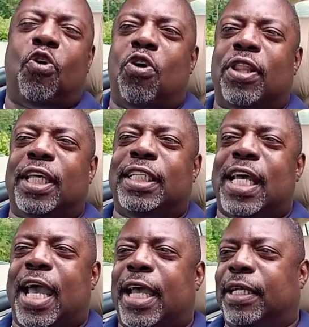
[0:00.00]
for the
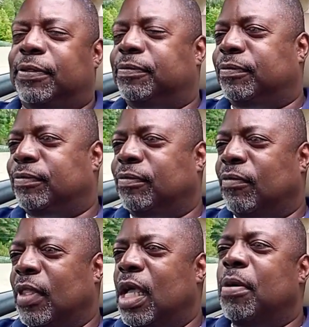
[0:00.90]

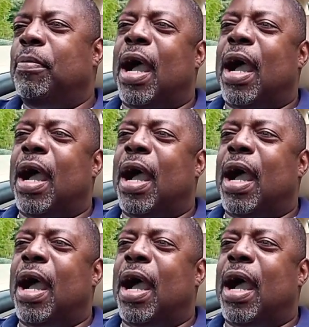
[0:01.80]
day.